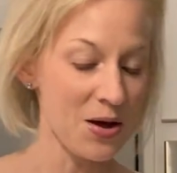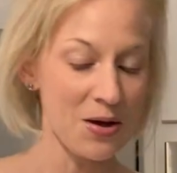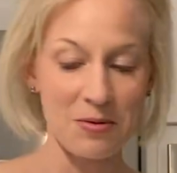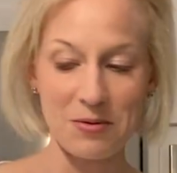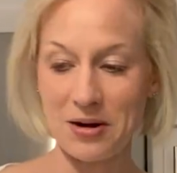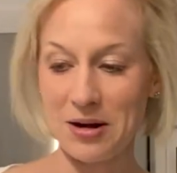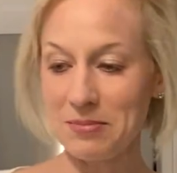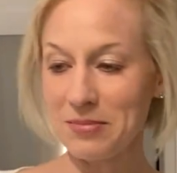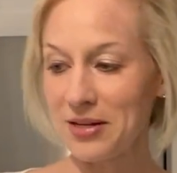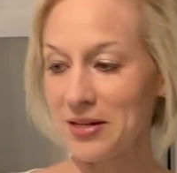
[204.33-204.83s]

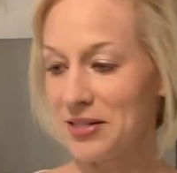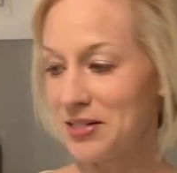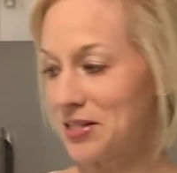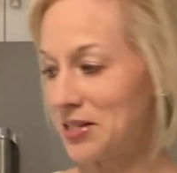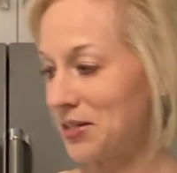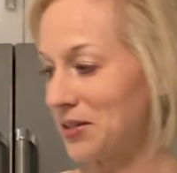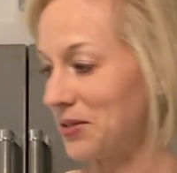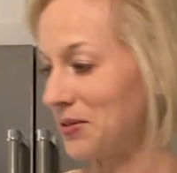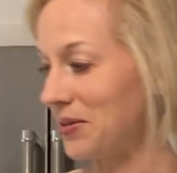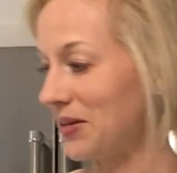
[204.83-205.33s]
What I'm gonna
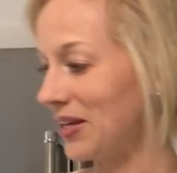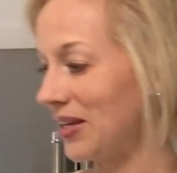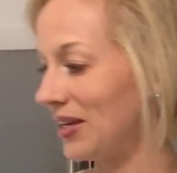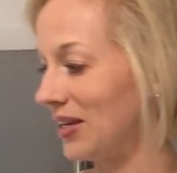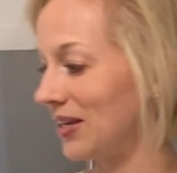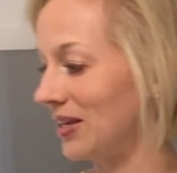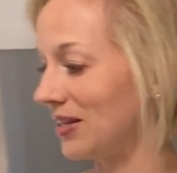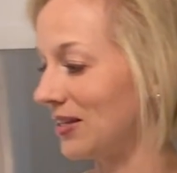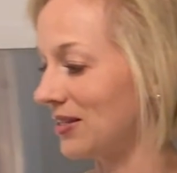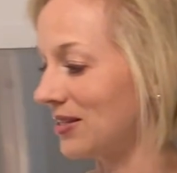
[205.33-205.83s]
do
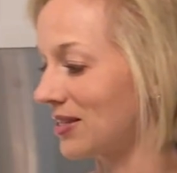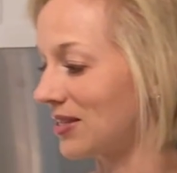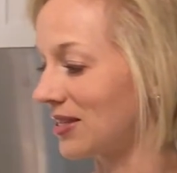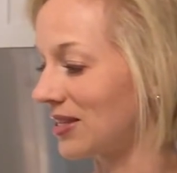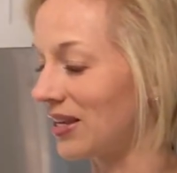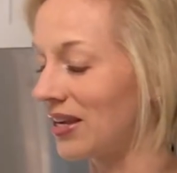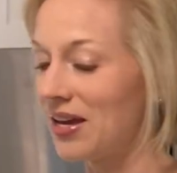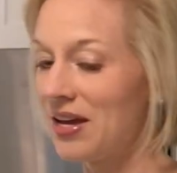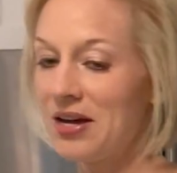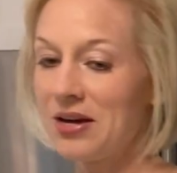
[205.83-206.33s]
is
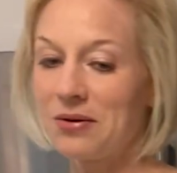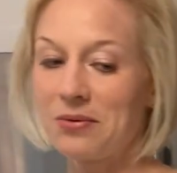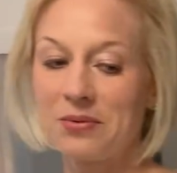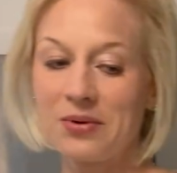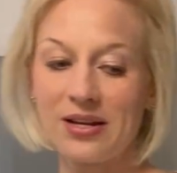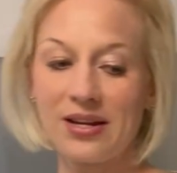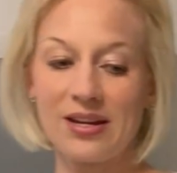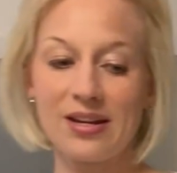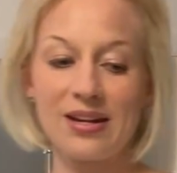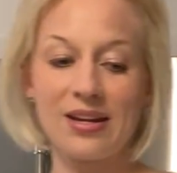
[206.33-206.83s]

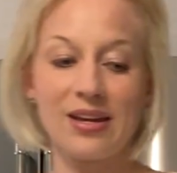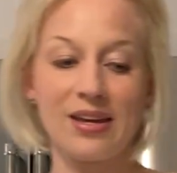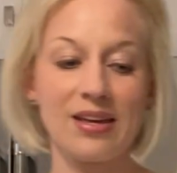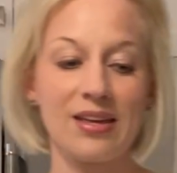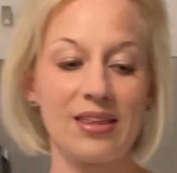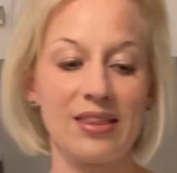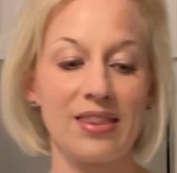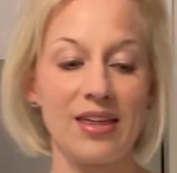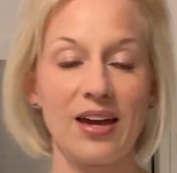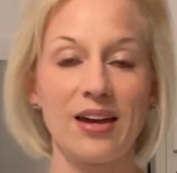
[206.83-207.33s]
when
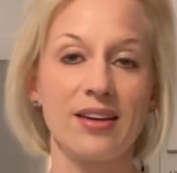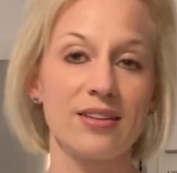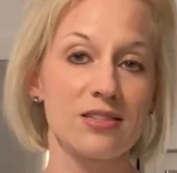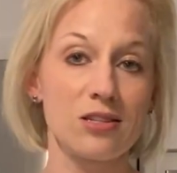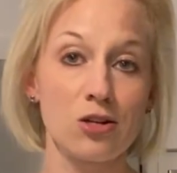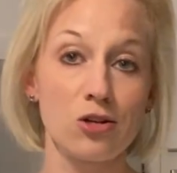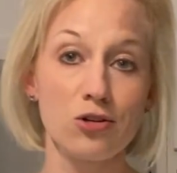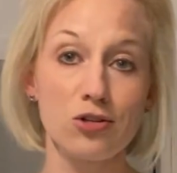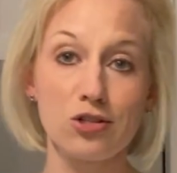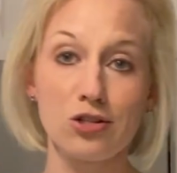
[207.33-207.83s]
that gets
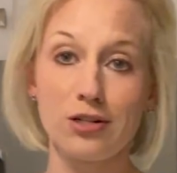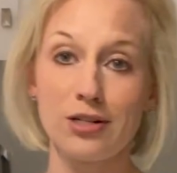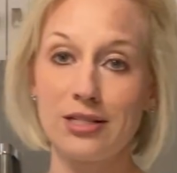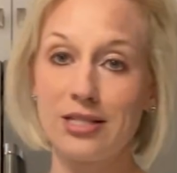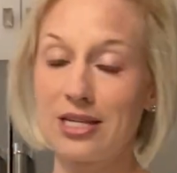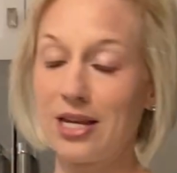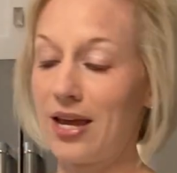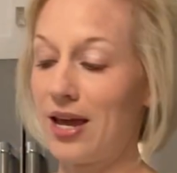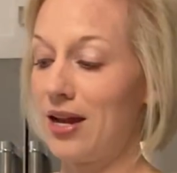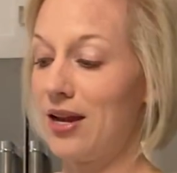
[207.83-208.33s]
closer to
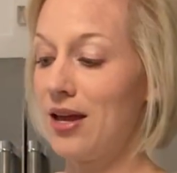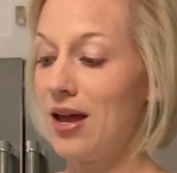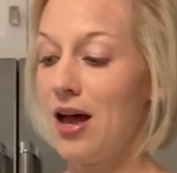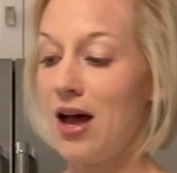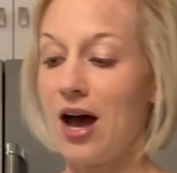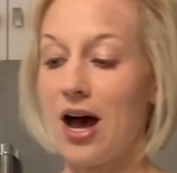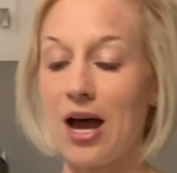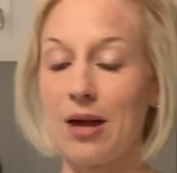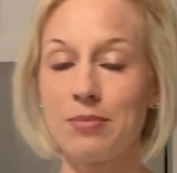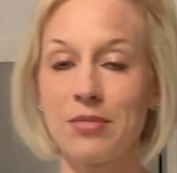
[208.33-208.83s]
10,
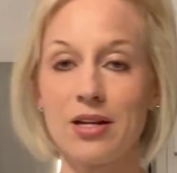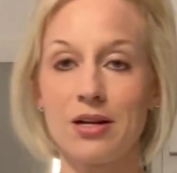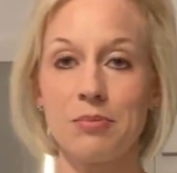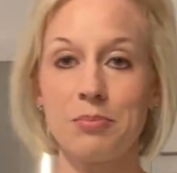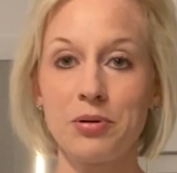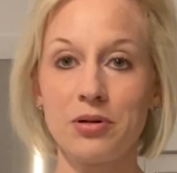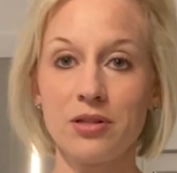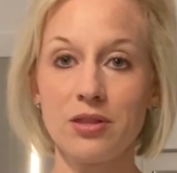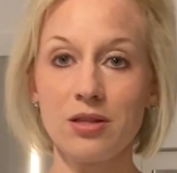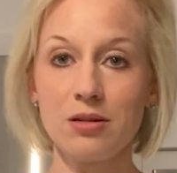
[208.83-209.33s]
I'm gonna
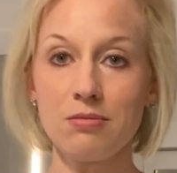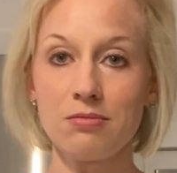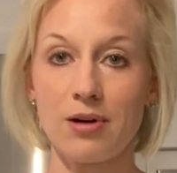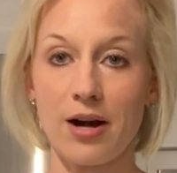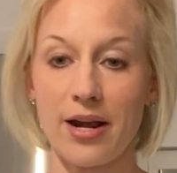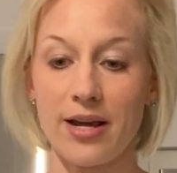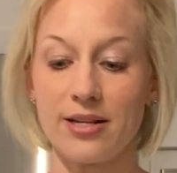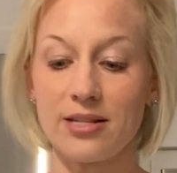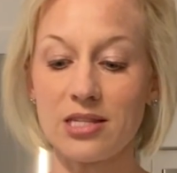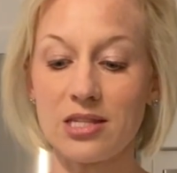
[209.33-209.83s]
put the
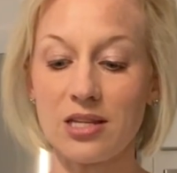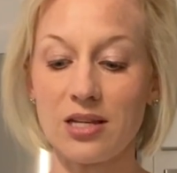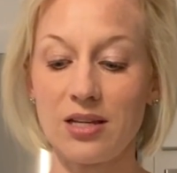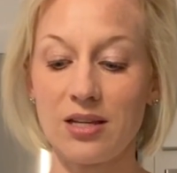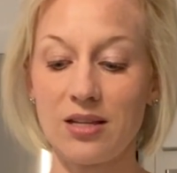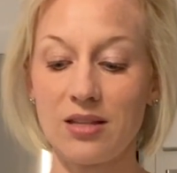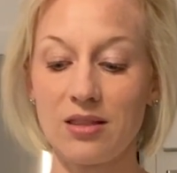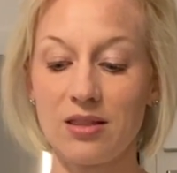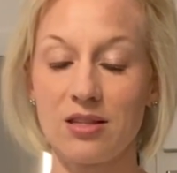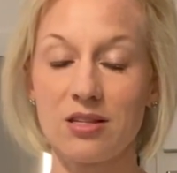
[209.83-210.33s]
rice
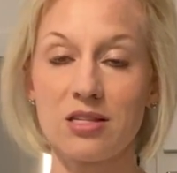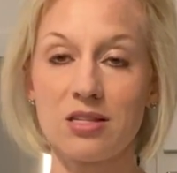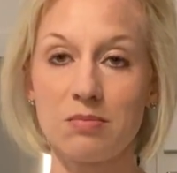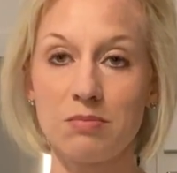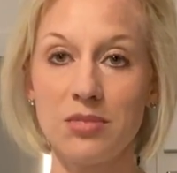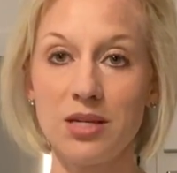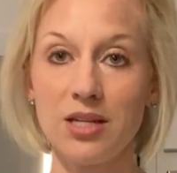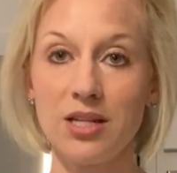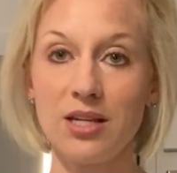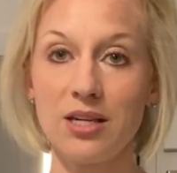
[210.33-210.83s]
in this
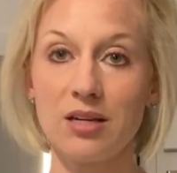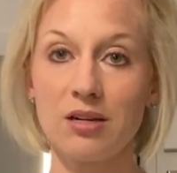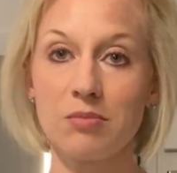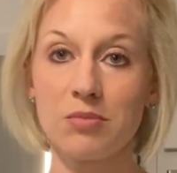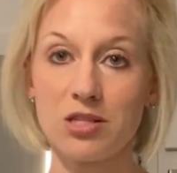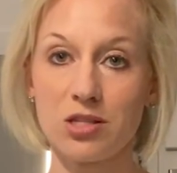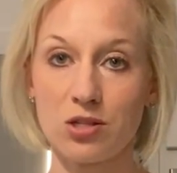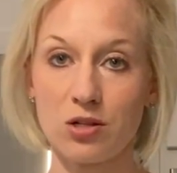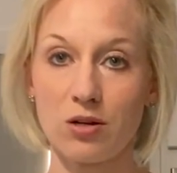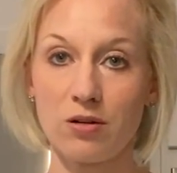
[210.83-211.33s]
medium
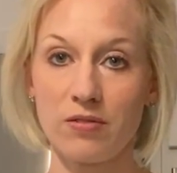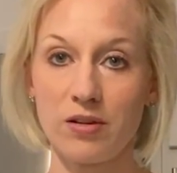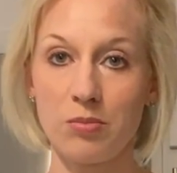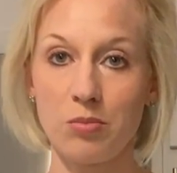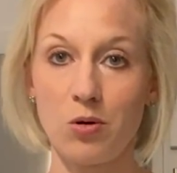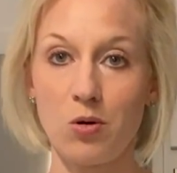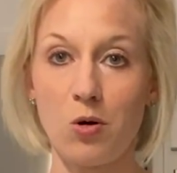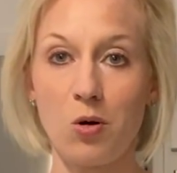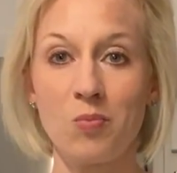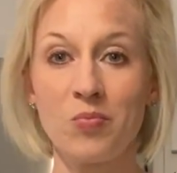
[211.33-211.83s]
serving
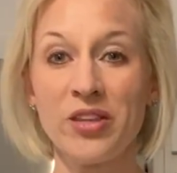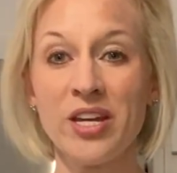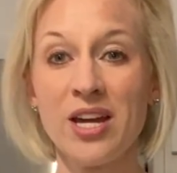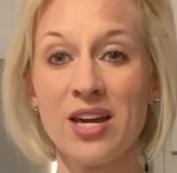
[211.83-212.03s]
bowl.